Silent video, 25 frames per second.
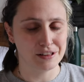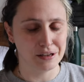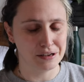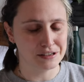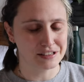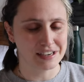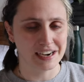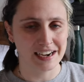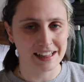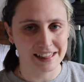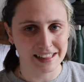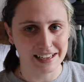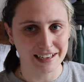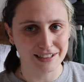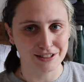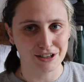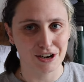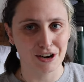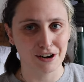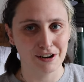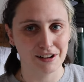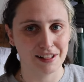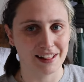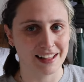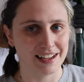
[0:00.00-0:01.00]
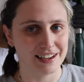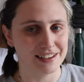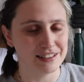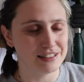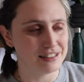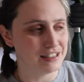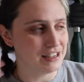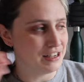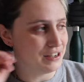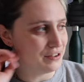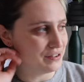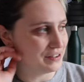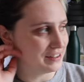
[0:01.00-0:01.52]
those kind of things aren't things
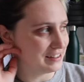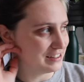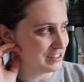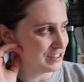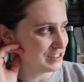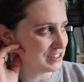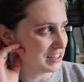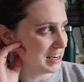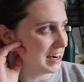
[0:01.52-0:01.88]
that you can just